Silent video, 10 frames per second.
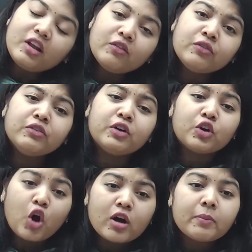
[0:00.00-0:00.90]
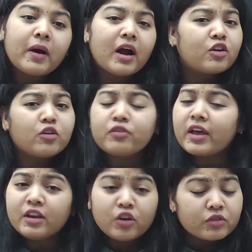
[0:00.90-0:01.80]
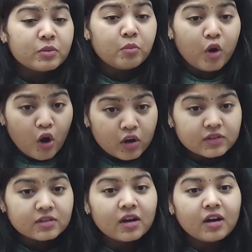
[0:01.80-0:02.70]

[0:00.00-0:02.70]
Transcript: We were not part of any of the blocs,